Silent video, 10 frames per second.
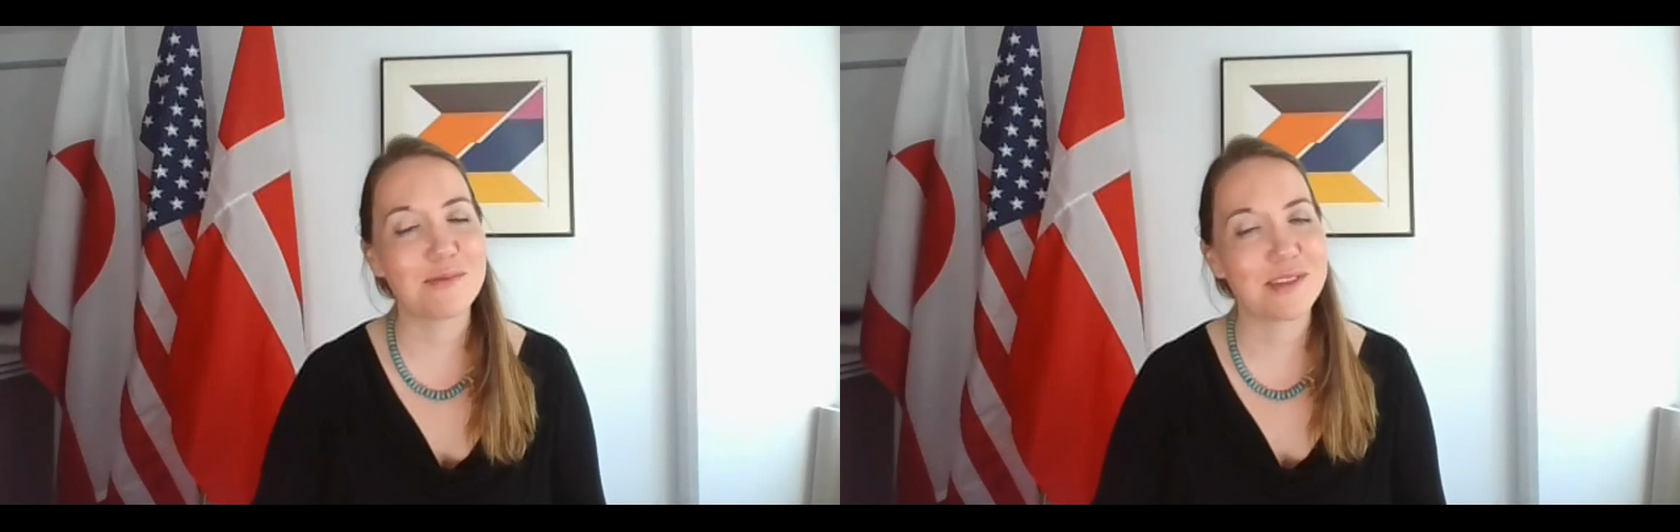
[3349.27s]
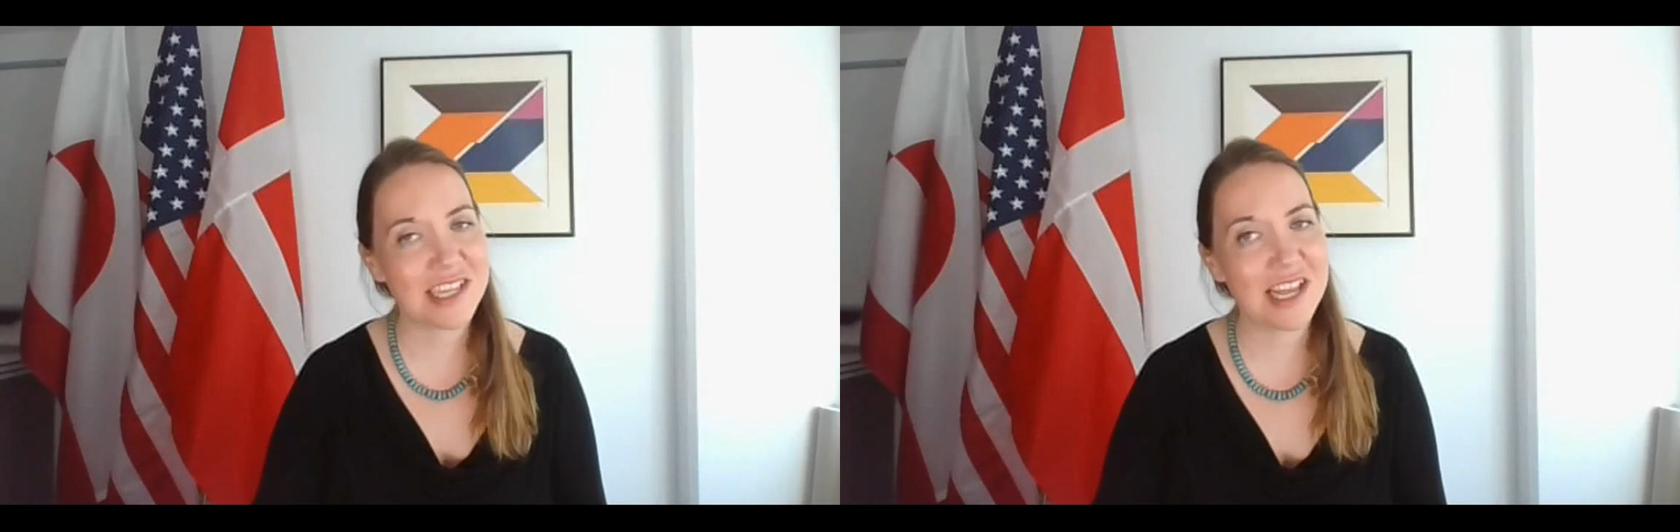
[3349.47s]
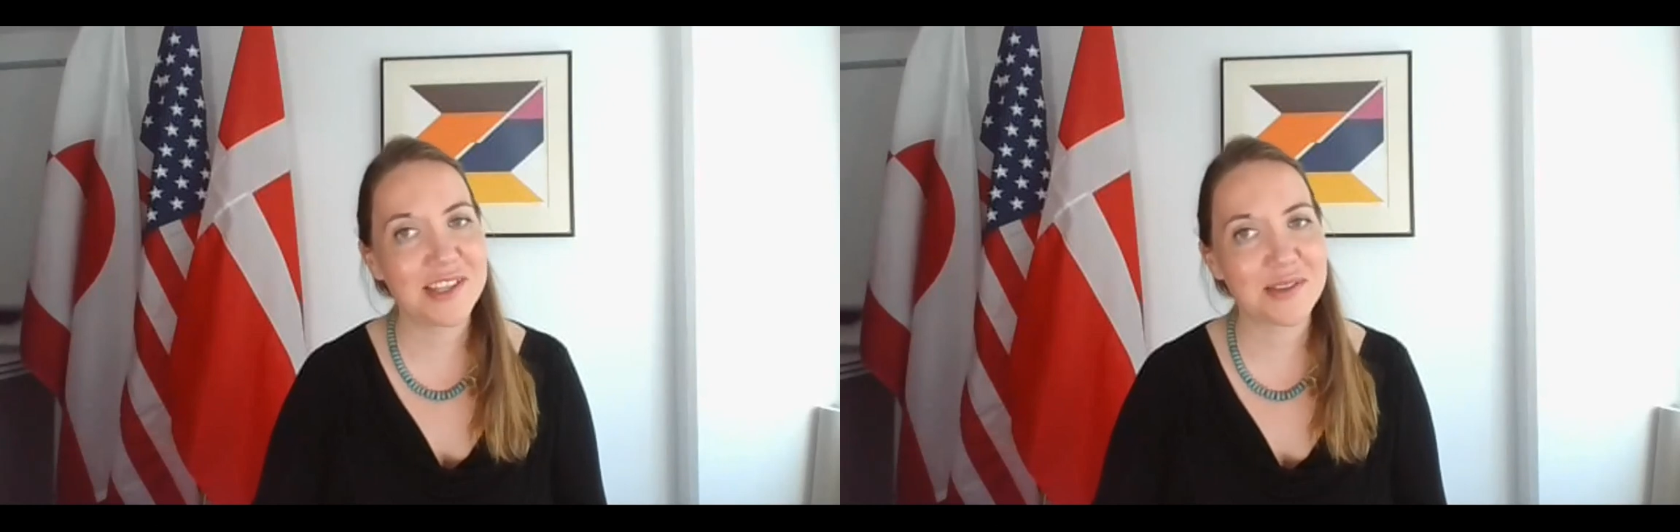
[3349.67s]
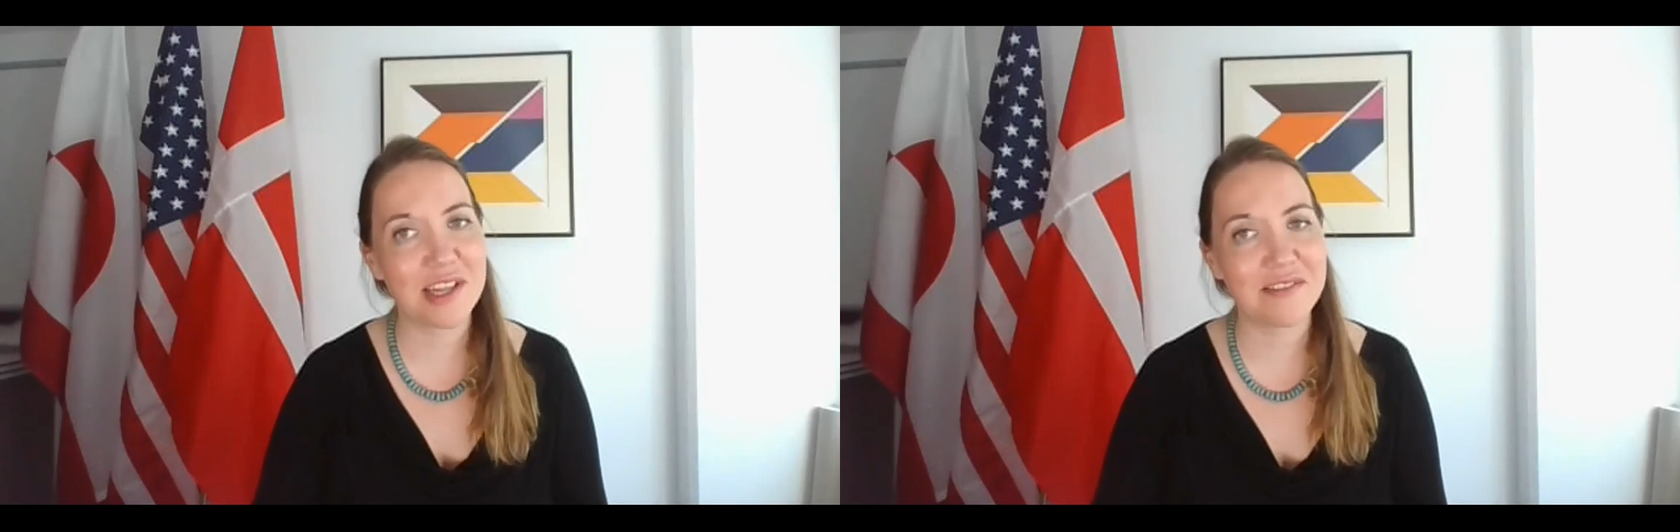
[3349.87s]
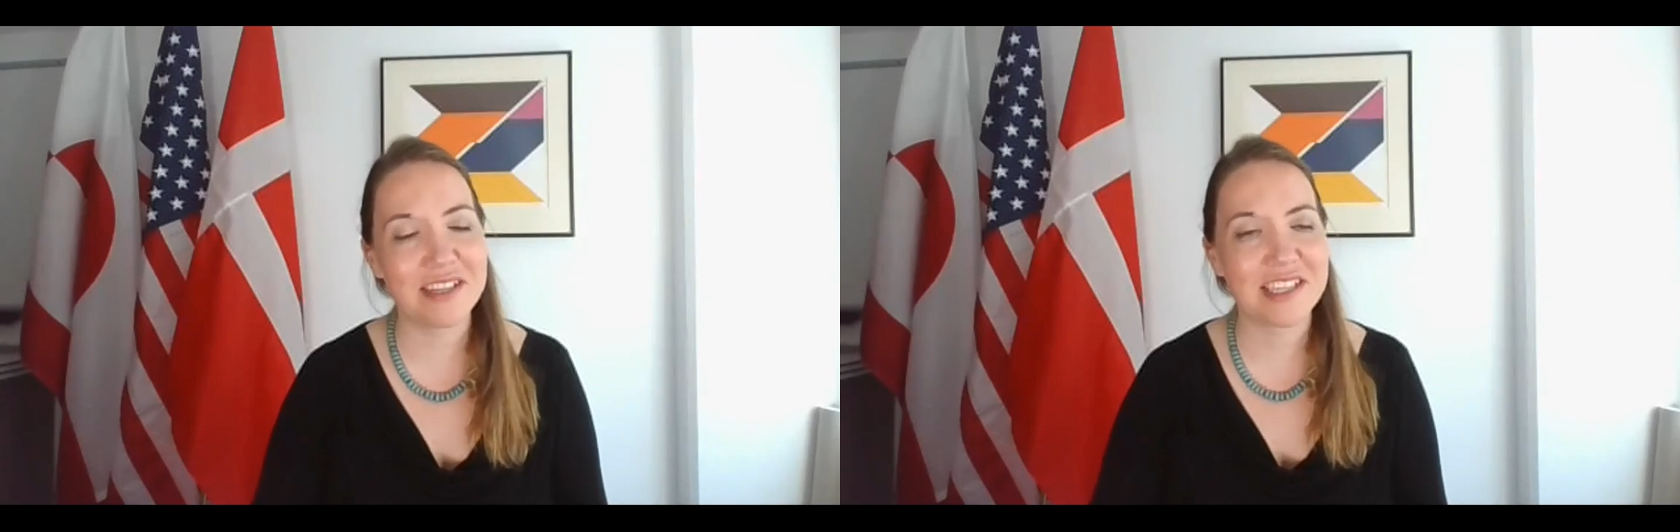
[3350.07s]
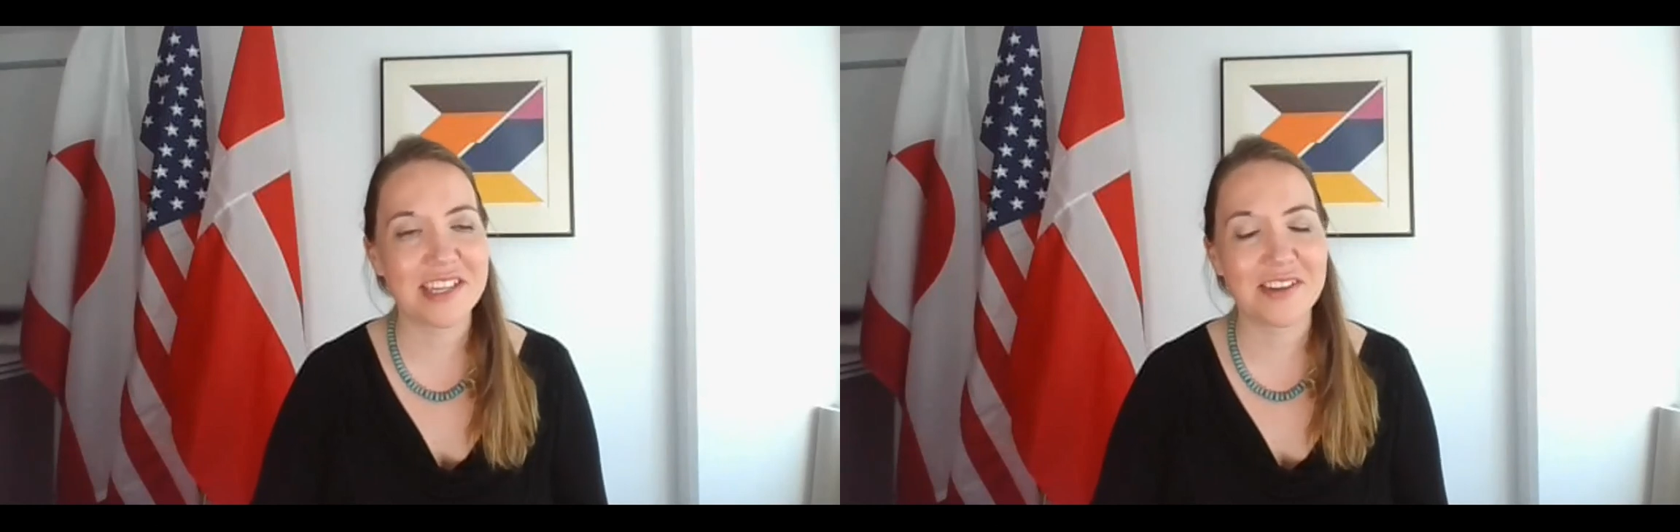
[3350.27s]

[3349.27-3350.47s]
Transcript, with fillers: which sounds relevant till